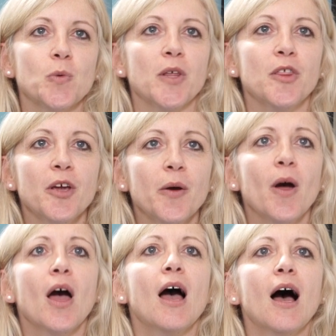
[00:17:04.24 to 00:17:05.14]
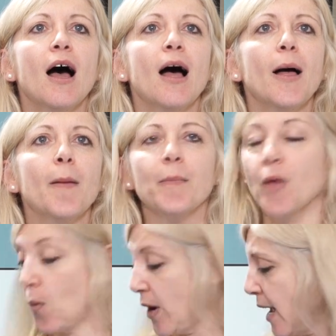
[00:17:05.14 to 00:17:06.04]
with you.
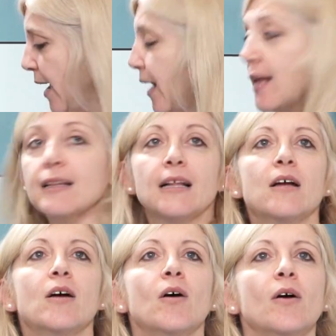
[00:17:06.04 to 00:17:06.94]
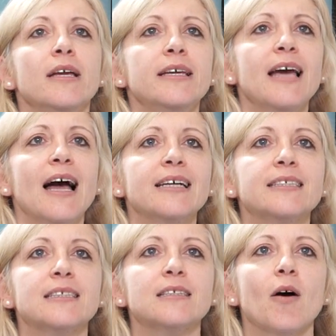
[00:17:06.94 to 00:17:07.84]
Okay. Yes,
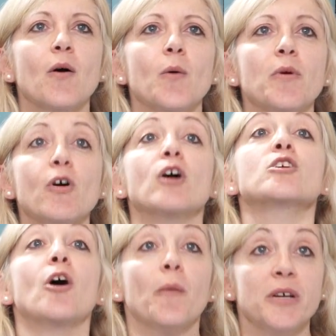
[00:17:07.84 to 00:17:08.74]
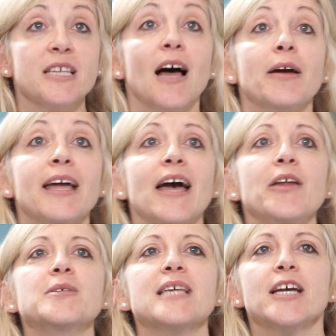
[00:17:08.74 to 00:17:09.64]
so we've got Coriza again
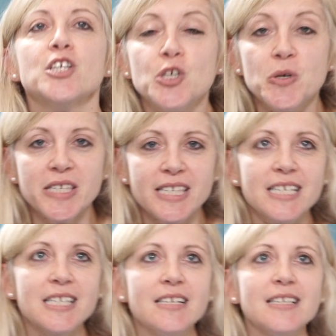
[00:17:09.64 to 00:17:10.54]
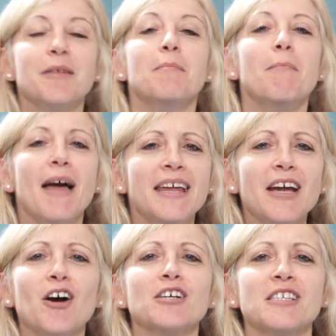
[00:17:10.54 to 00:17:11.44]
who's saying 2 sisters and many
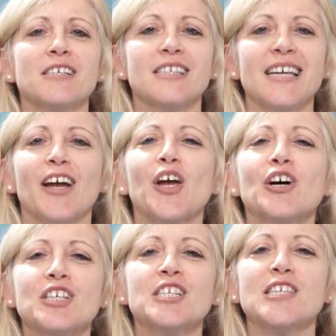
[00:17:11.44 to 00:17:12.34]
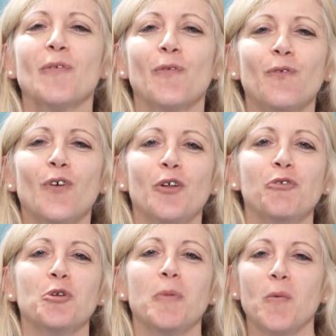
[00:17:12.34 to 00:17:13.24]
cousins. Yeah, cousins are fun
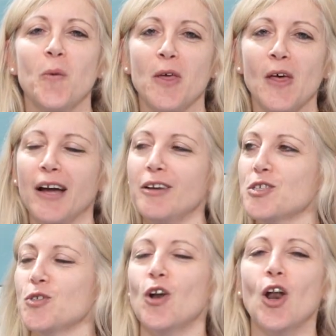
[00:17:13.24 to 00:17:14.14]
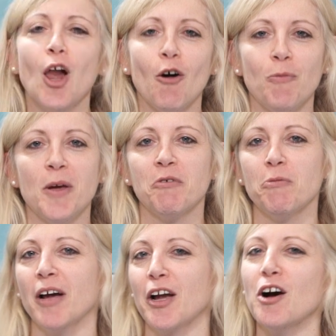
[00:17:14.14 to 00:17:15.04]
to be with. I used to love being with
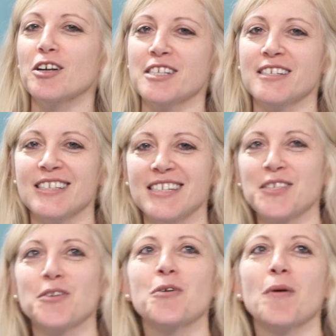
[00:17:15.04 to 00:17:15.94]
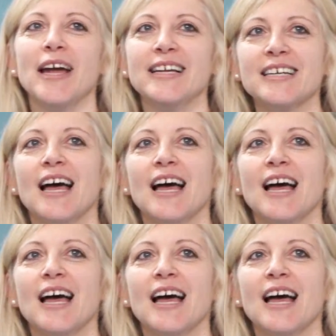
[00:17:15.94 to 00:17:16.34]
my cousins. It's great.